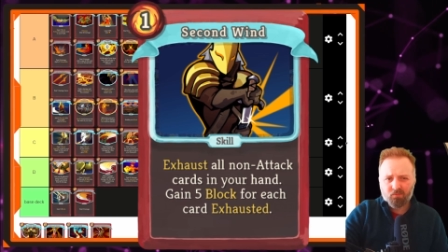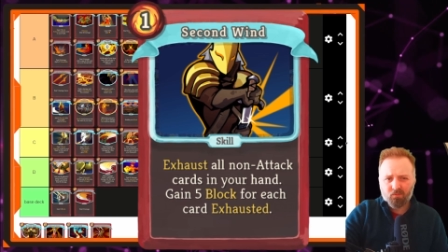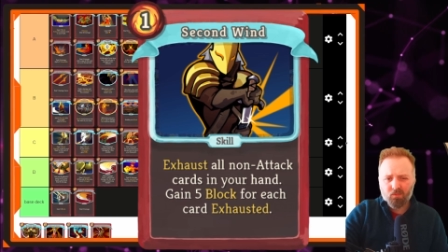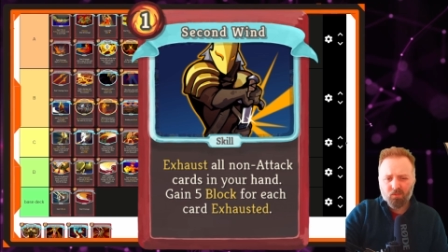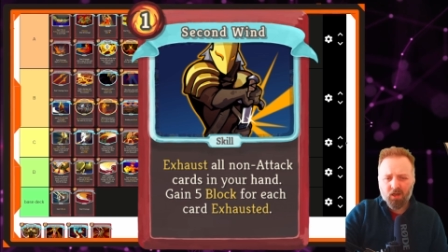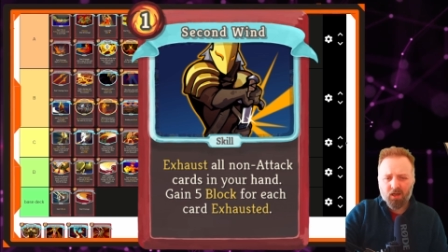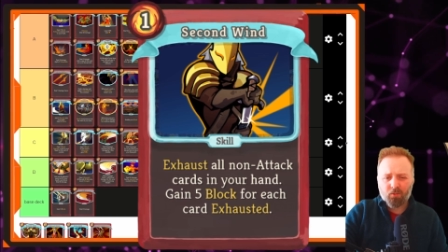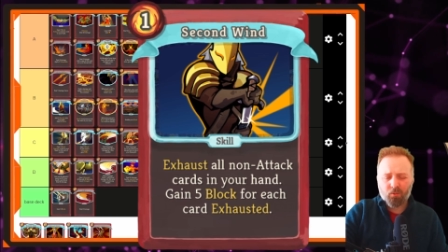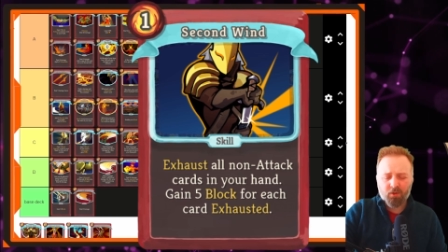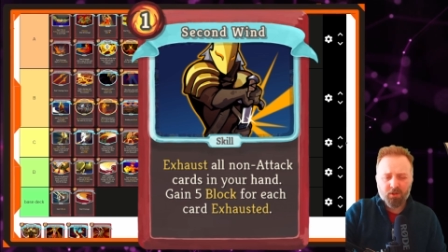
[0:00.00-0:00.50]

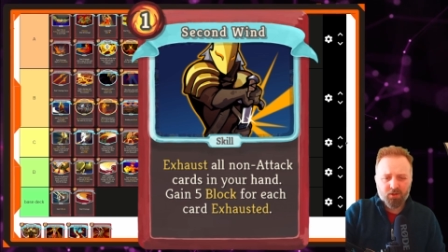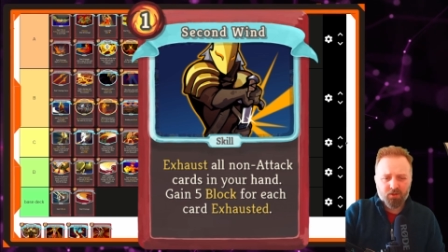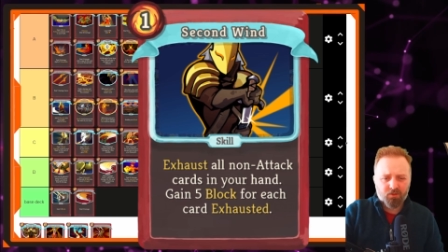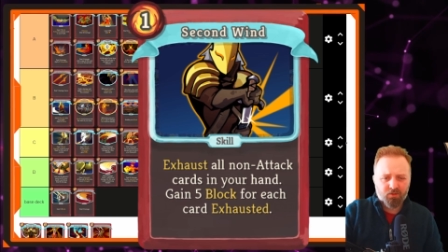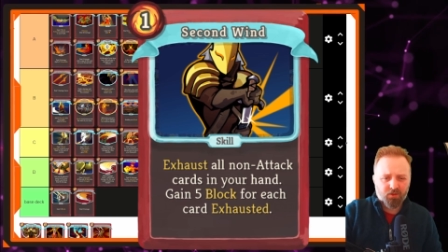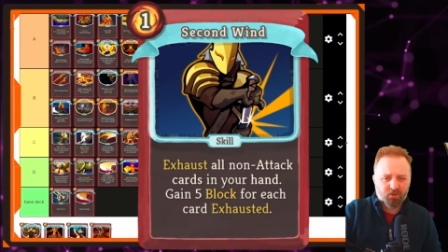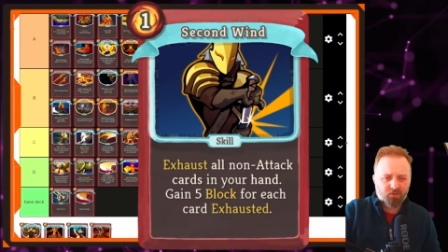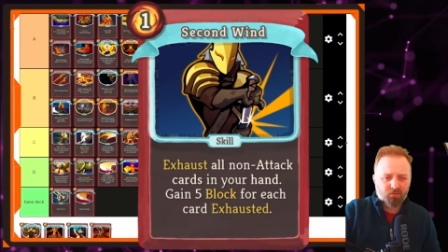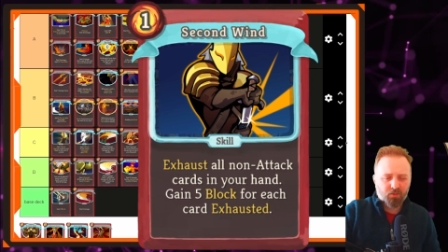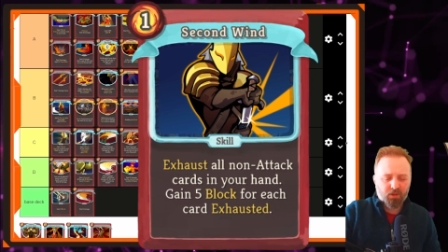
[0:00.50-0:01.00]
I wouldn't
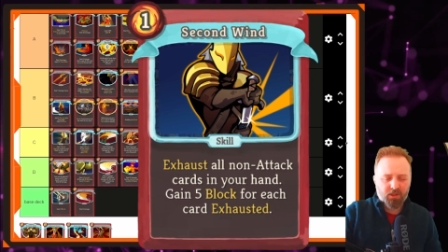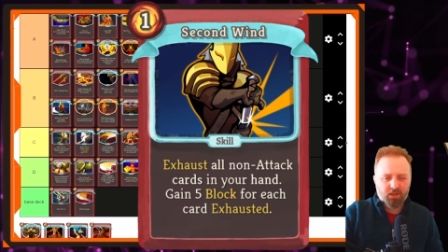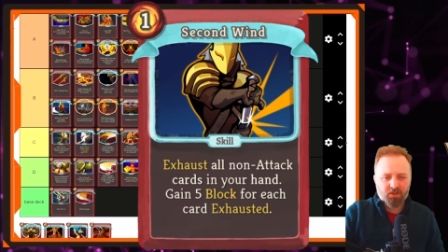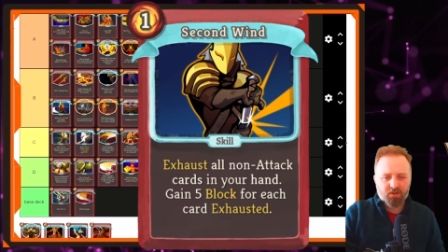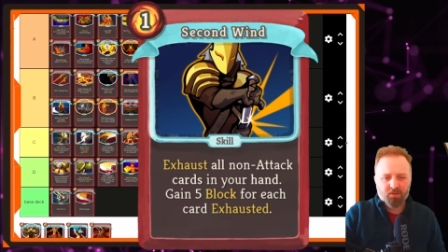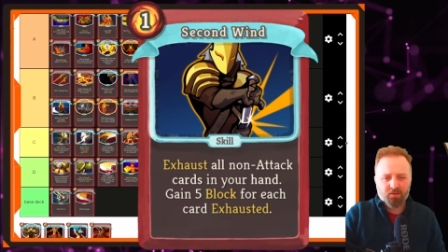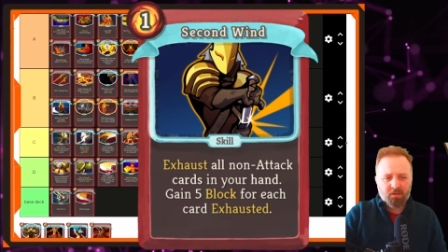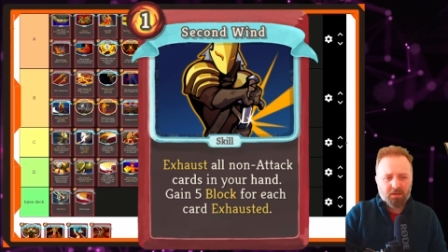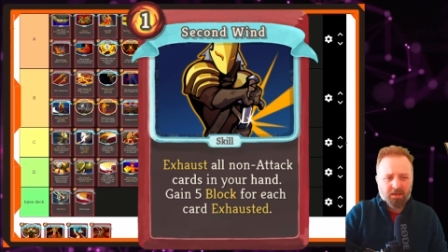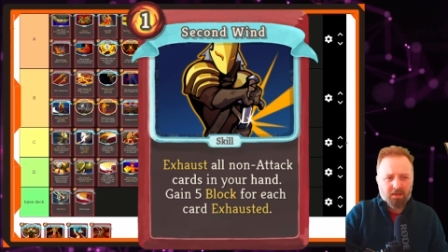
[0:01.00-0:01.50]
use it
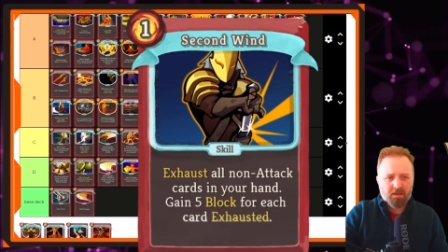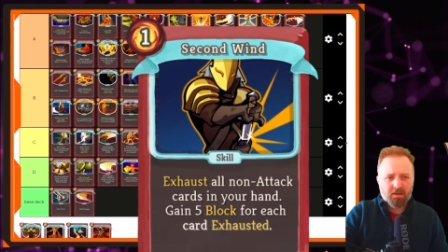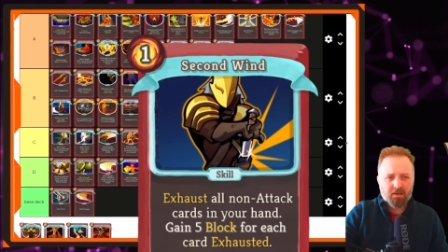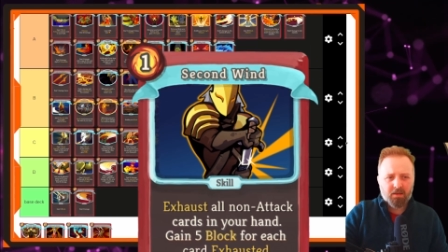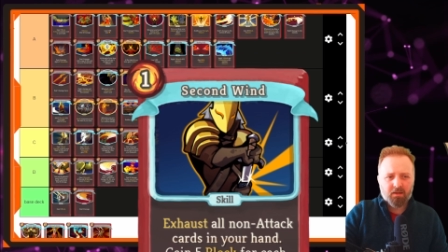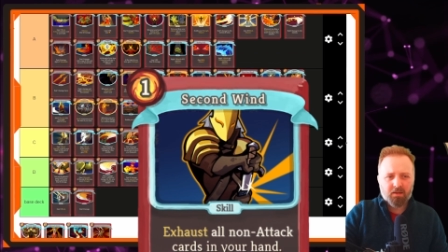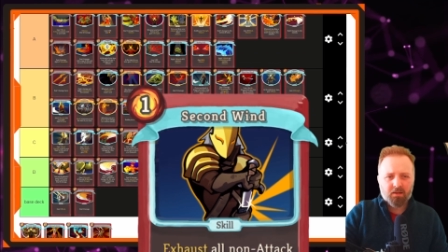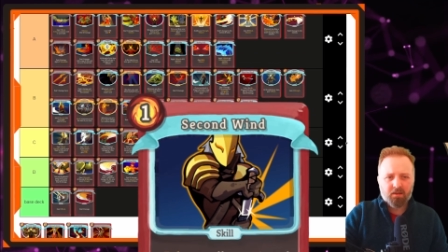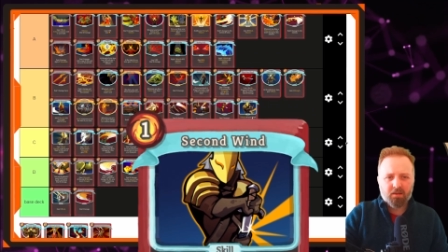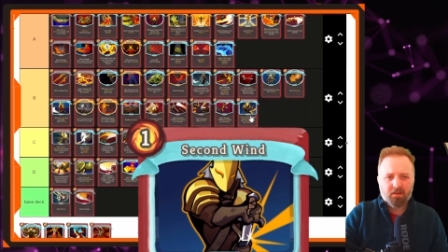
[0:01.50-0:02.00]
twice.
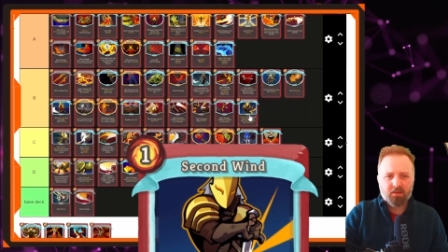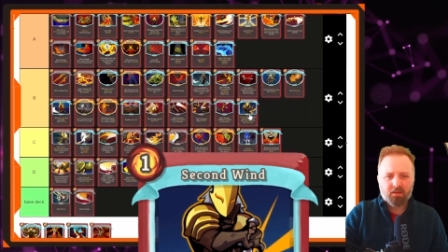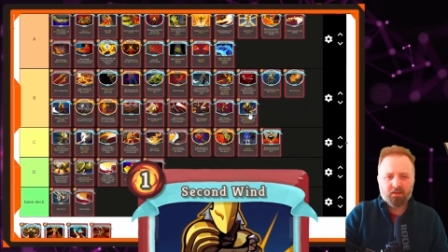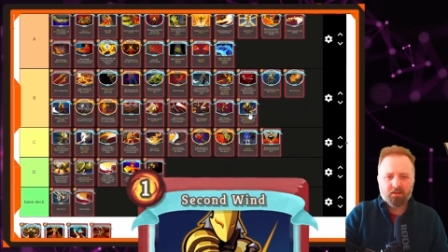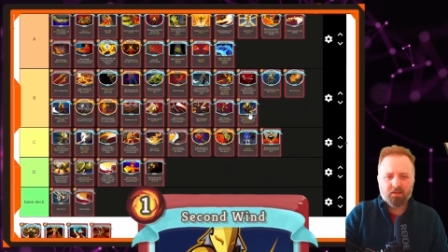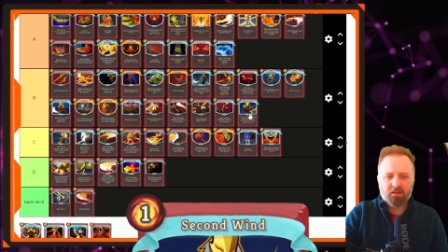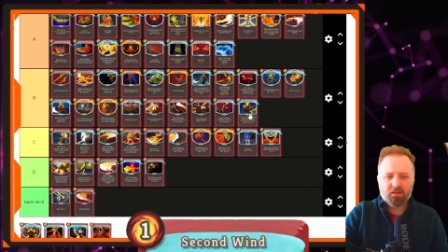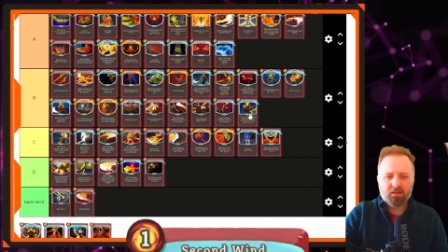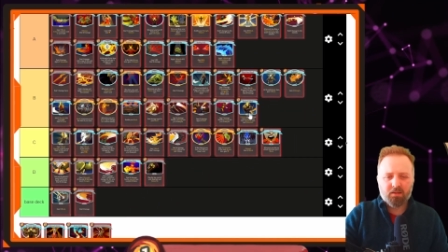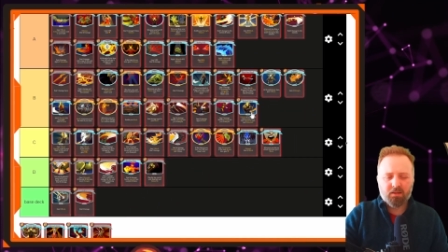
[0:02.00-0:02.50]

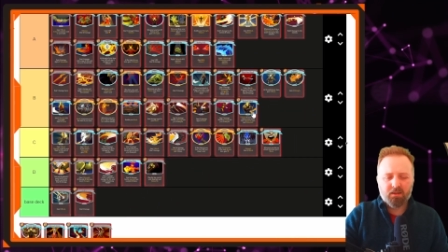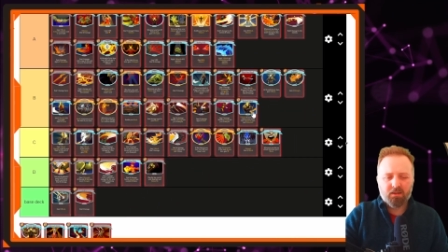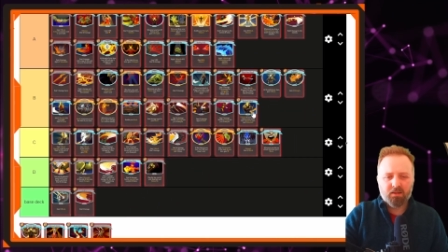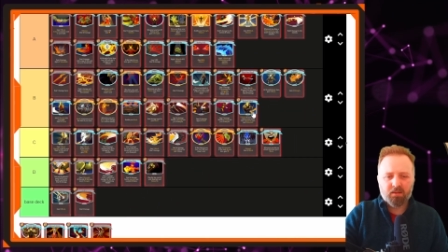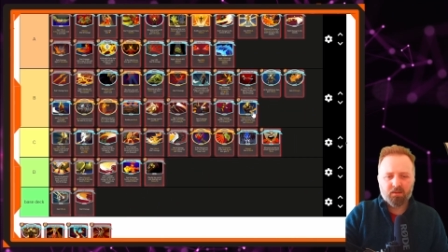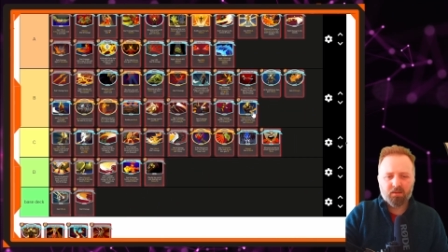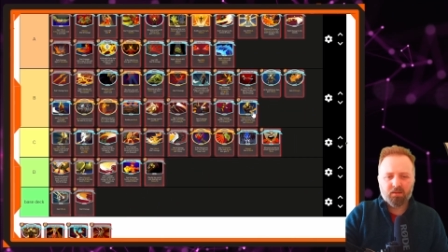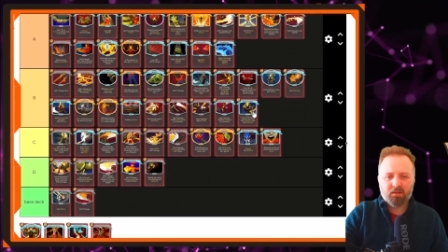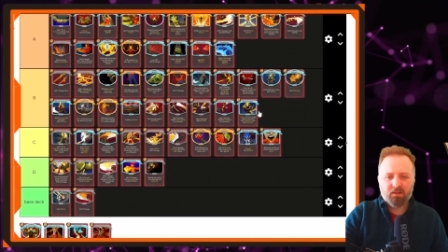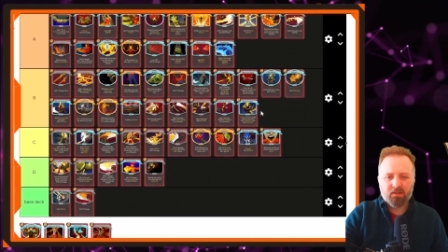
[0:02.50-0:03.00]

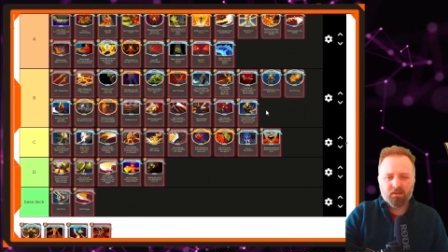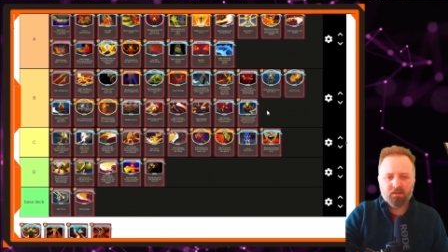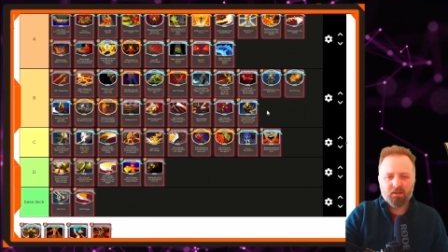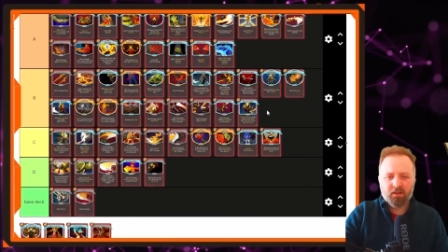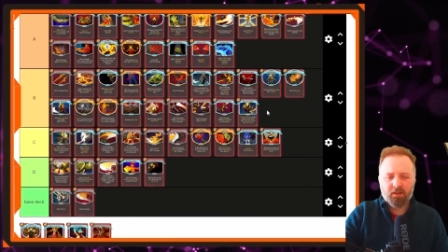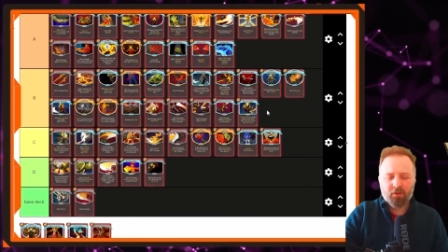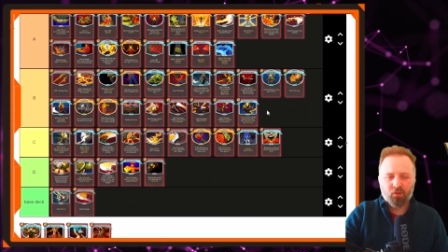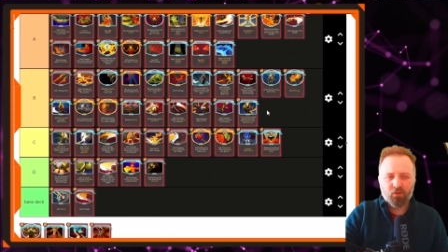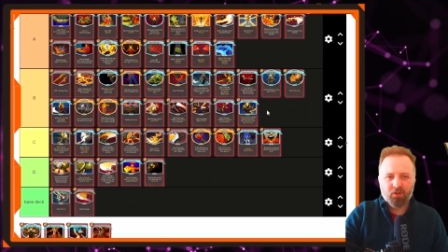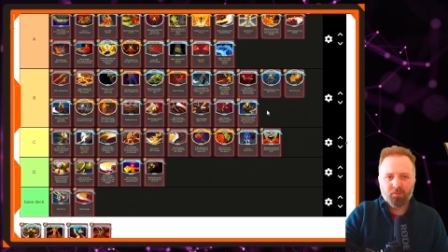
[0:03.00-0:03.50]

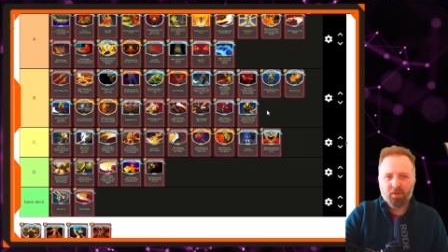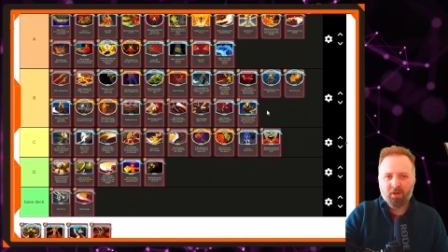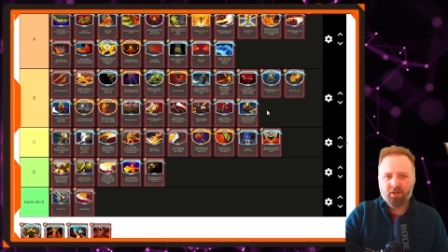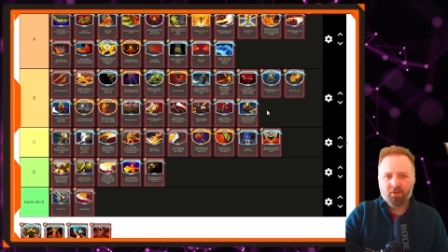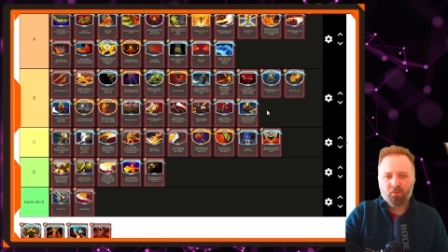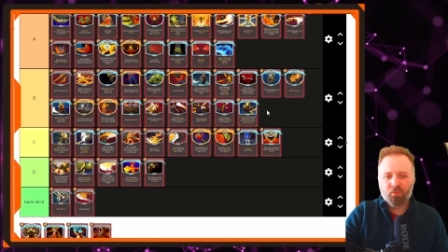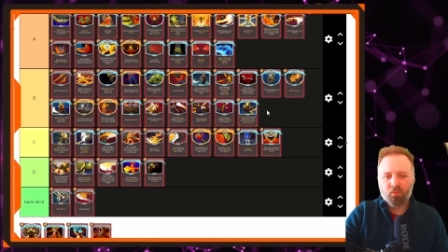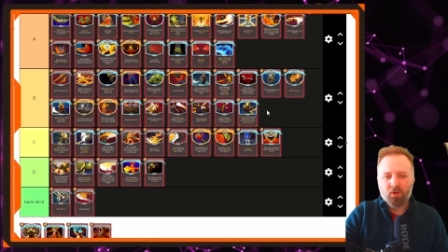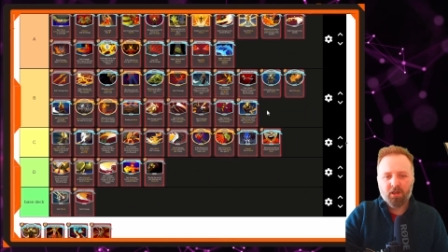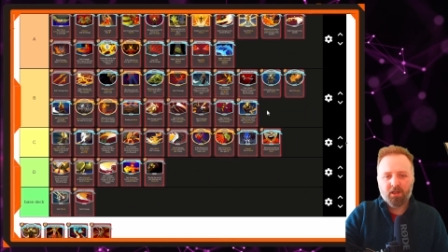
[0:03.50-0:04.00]
It all depends
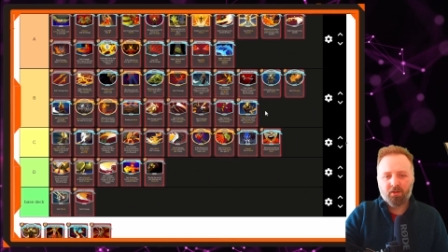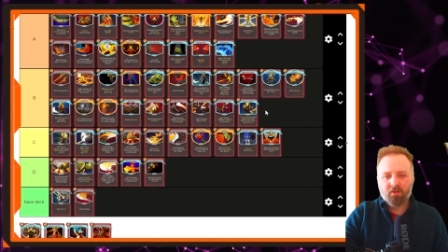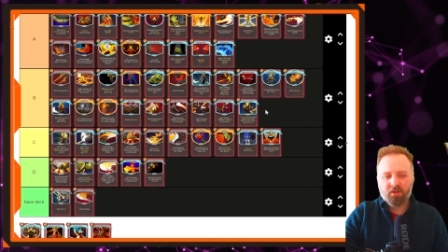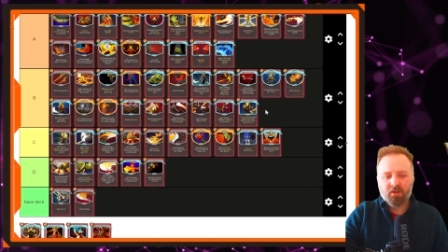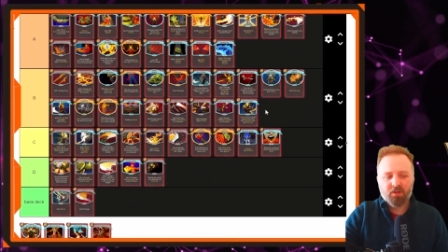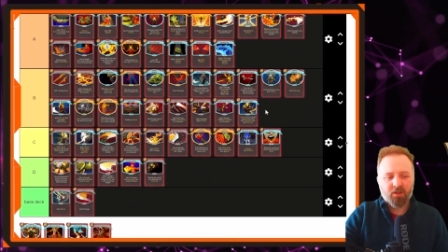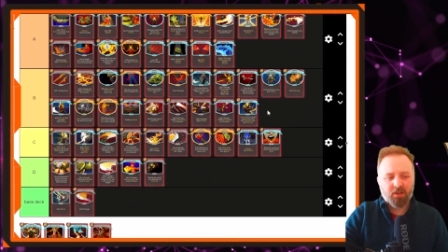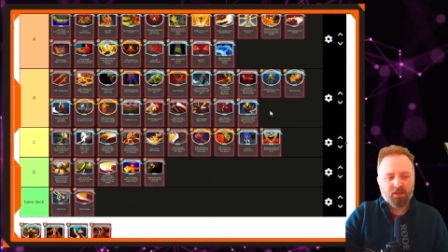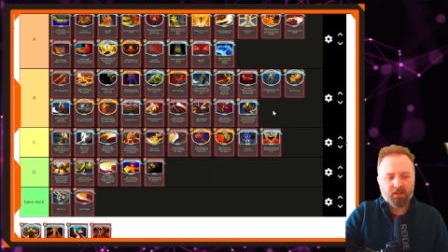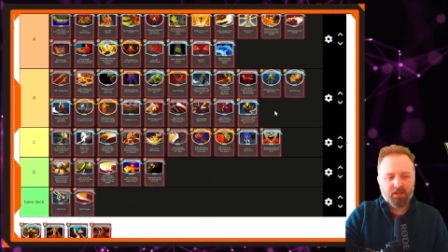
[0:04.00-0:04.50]
on what else
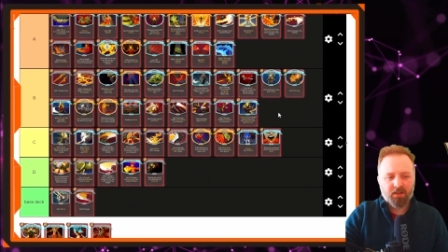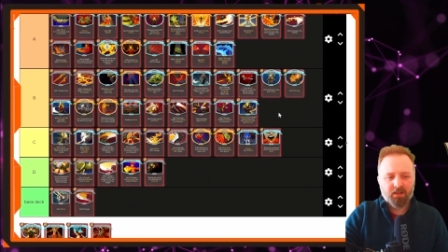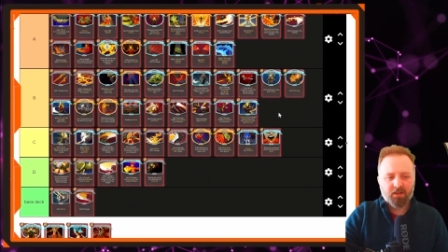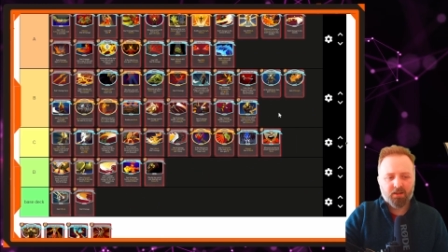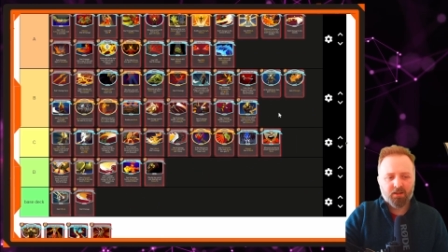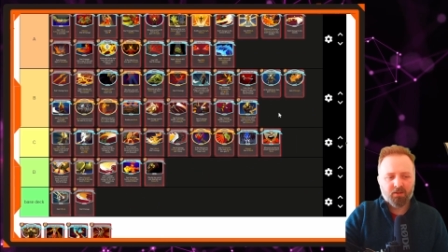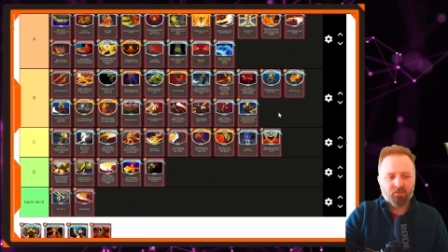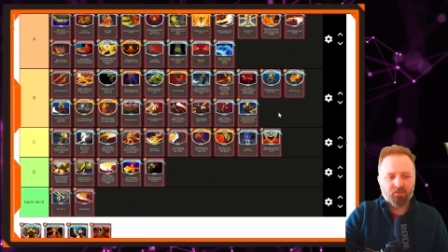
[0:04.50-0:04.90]
is in your hand,